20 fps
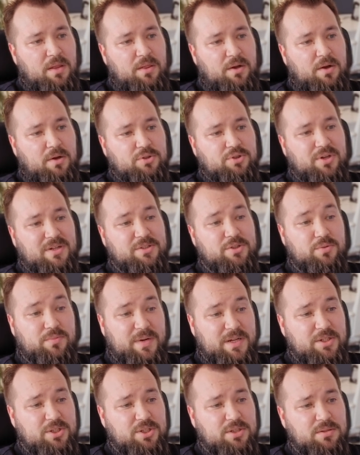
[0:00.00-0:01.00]
The contract
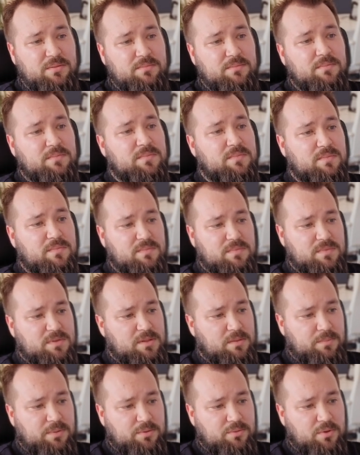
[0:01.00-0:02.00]
duration,
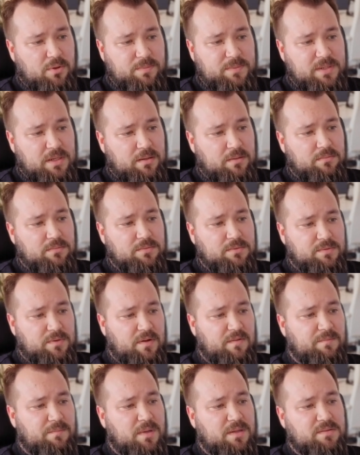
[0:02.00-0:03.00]
simple drop down,
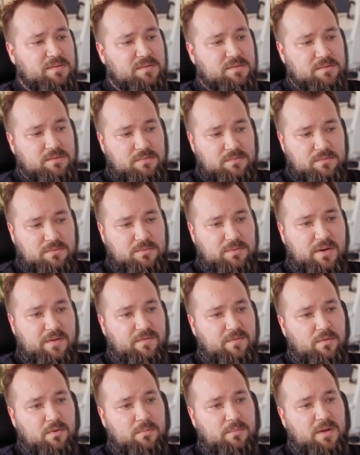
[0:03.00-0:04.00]
twelve months,
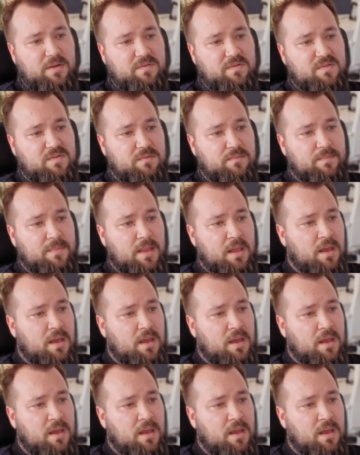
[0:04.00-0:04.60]
twenty-four months.